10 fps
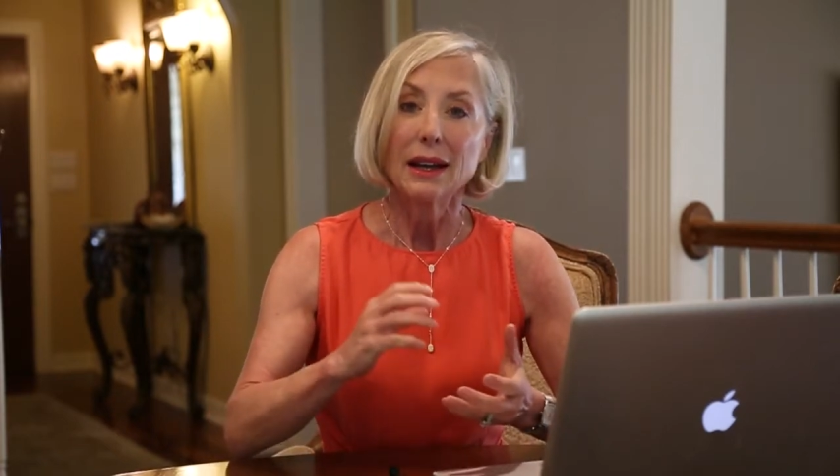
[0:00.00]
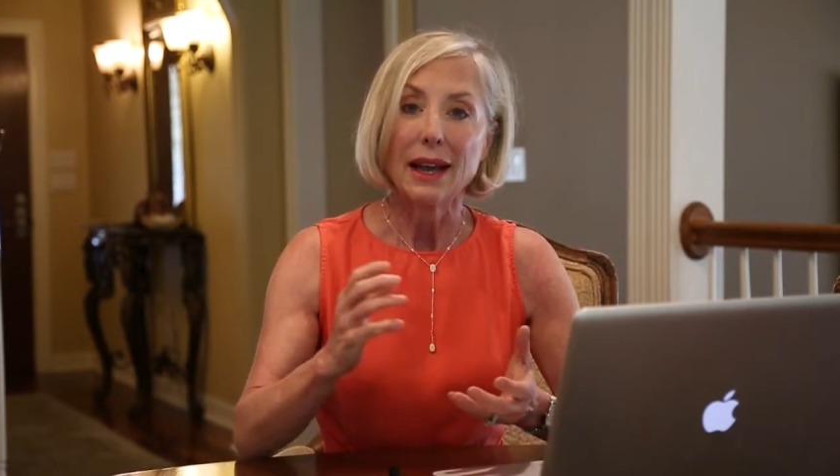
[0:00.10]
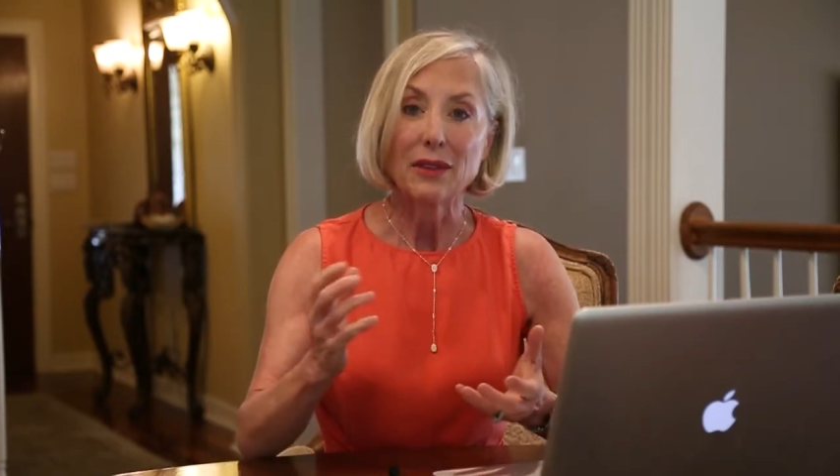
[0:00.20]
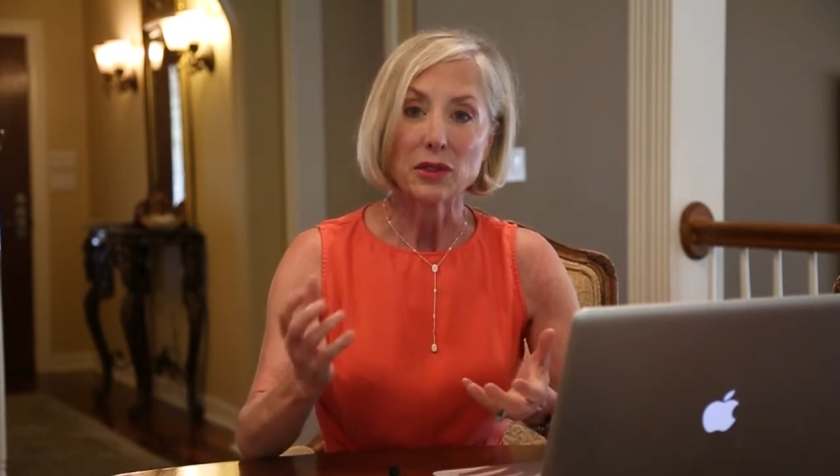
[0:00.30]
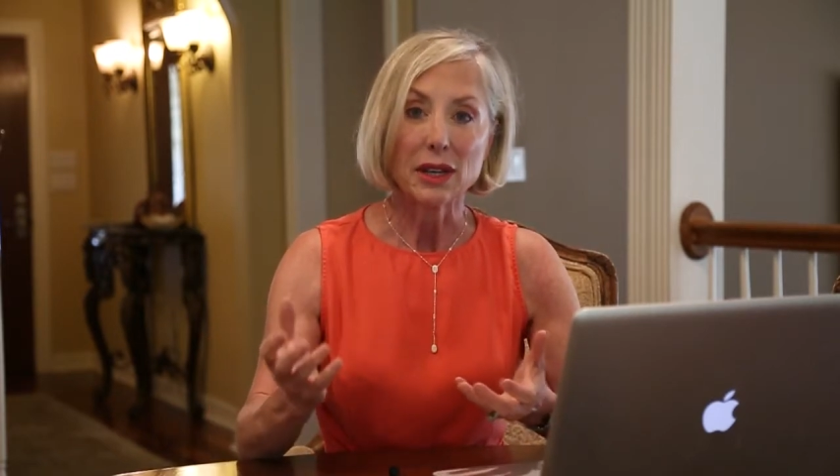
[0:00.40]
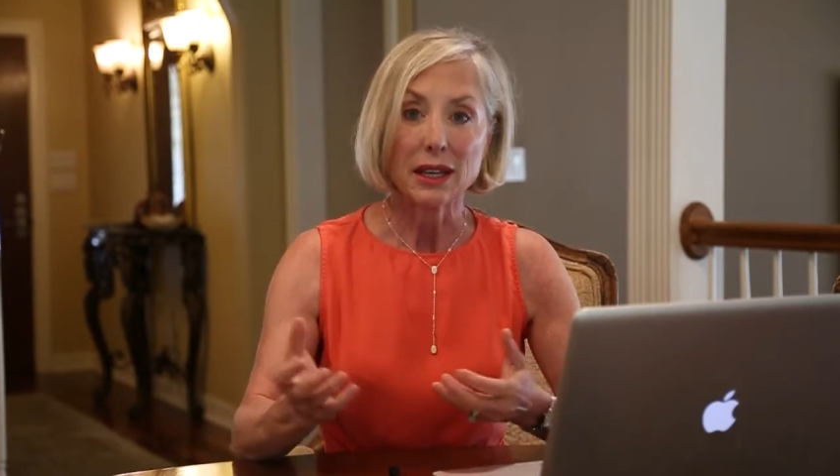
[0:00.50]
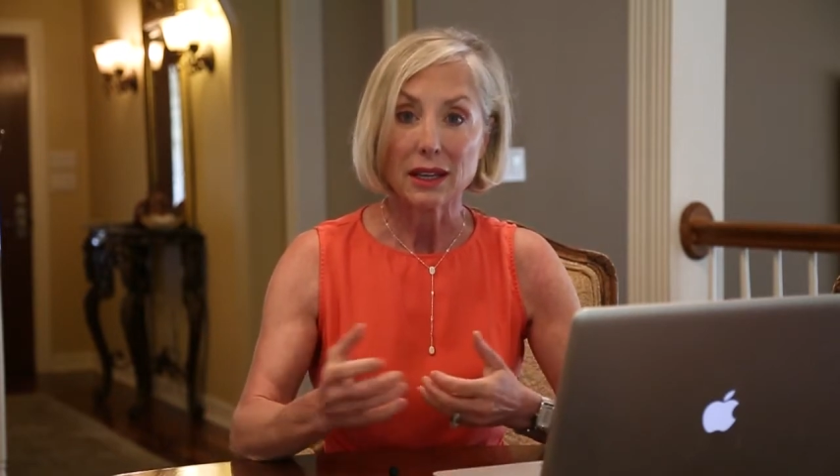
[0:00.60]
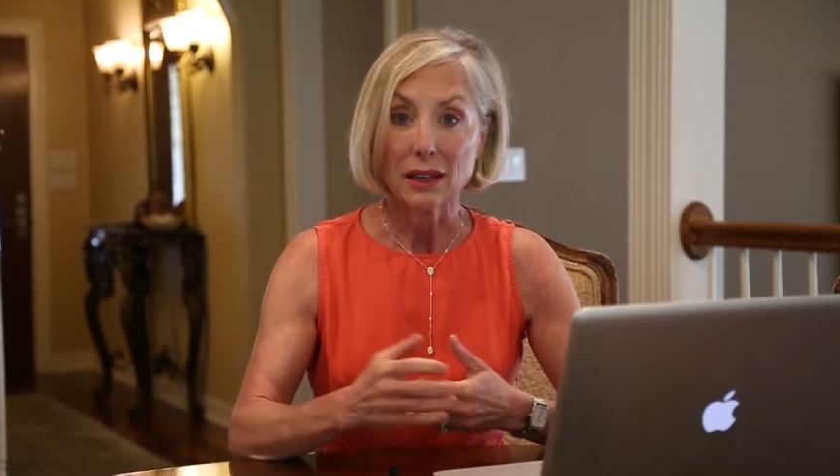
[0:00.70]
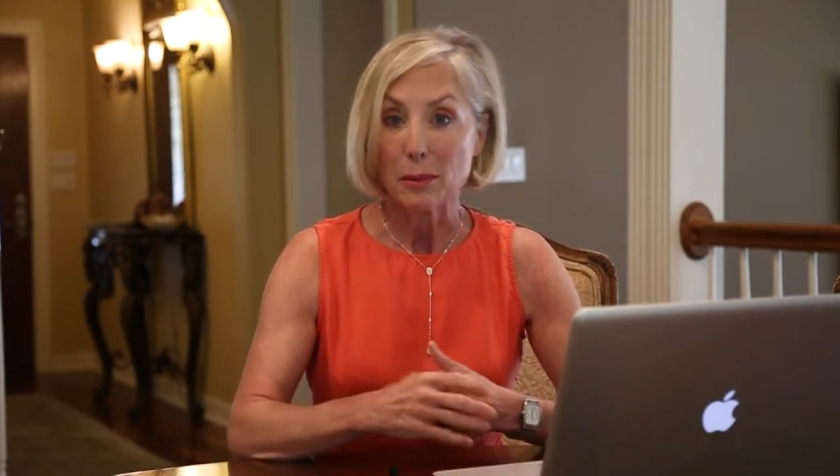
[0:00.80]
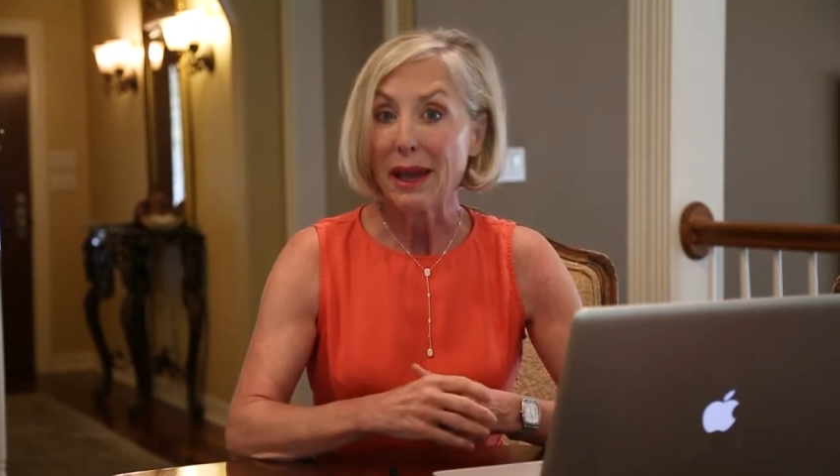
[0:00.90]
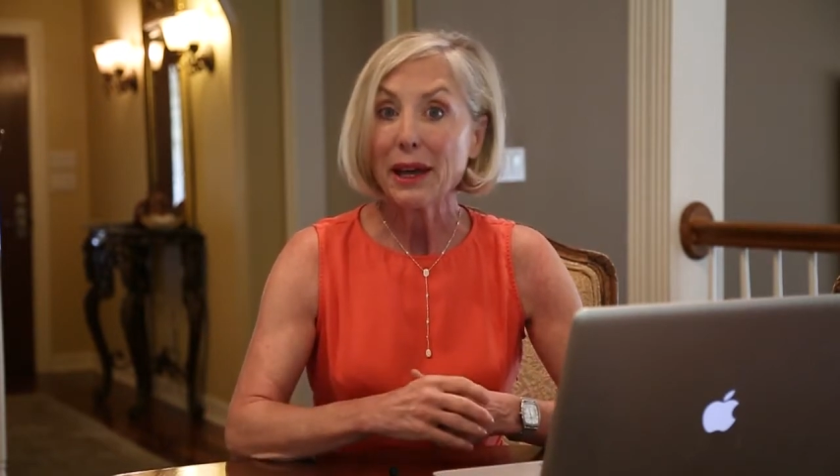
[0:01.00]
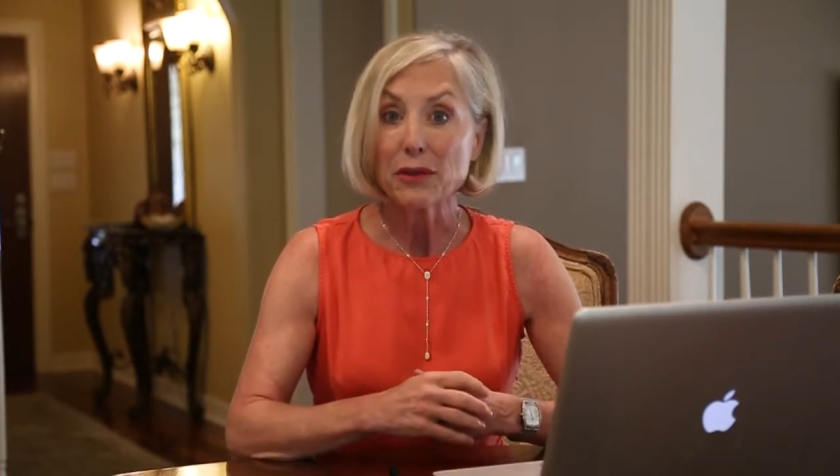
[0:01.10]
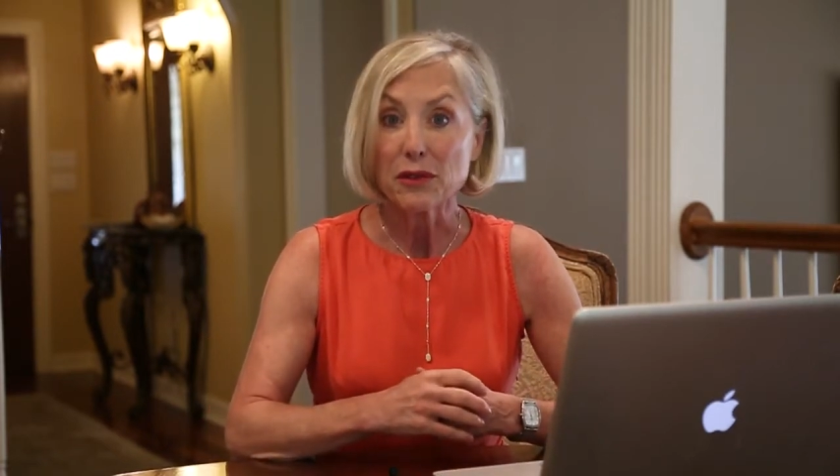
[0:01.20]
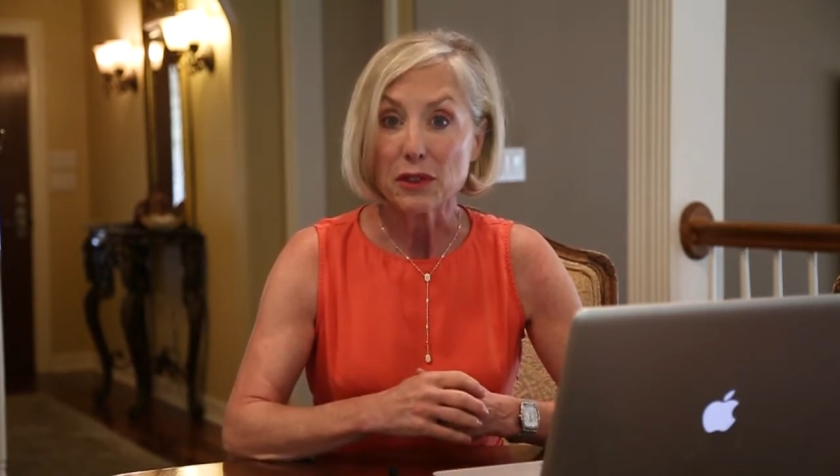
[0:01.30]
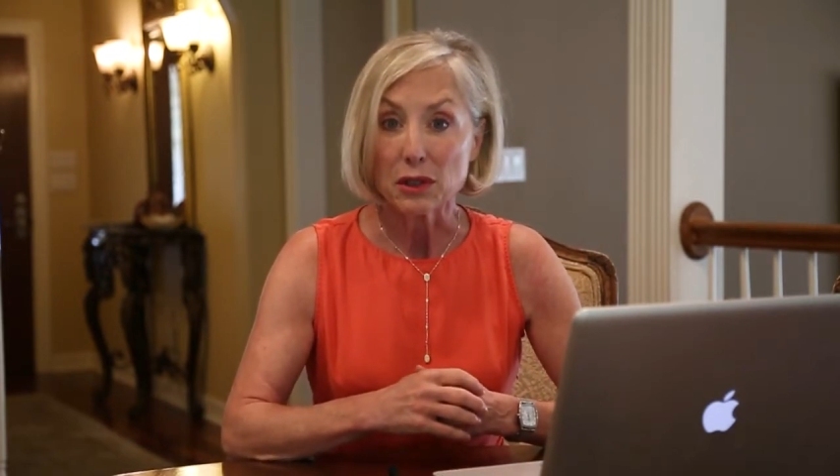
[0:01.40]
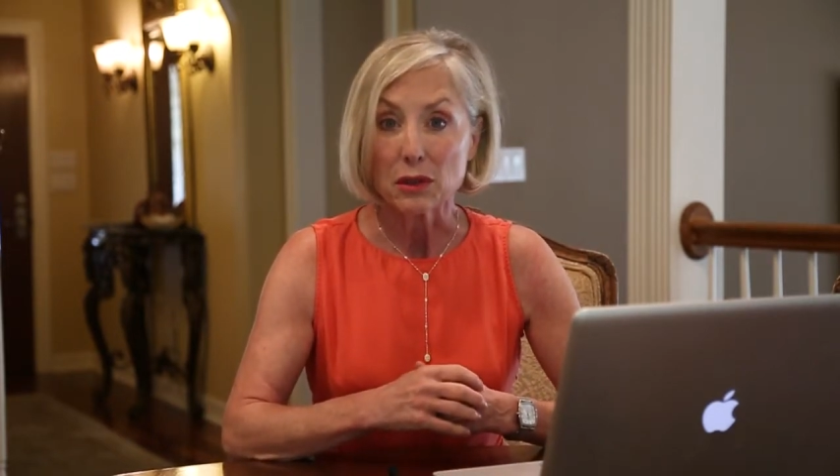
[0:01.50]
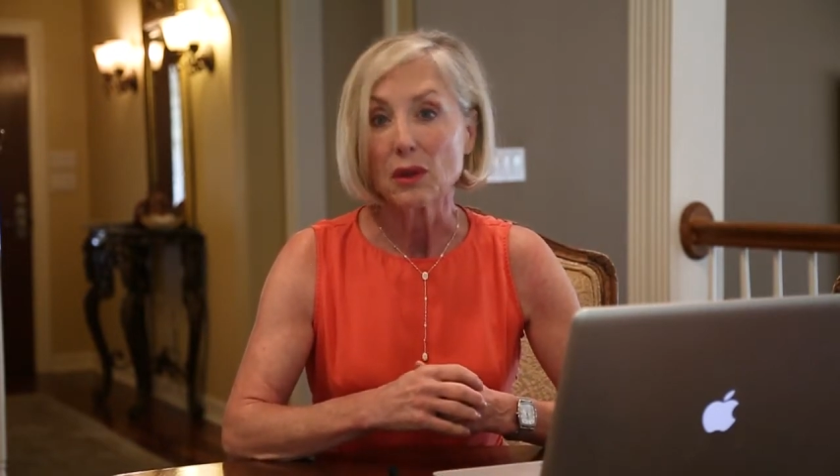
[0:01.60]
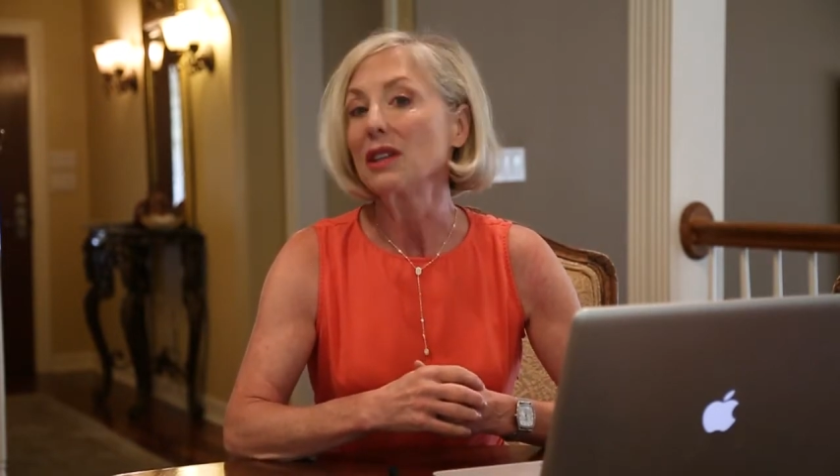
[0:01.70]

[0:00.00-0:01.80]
after getting a bad review,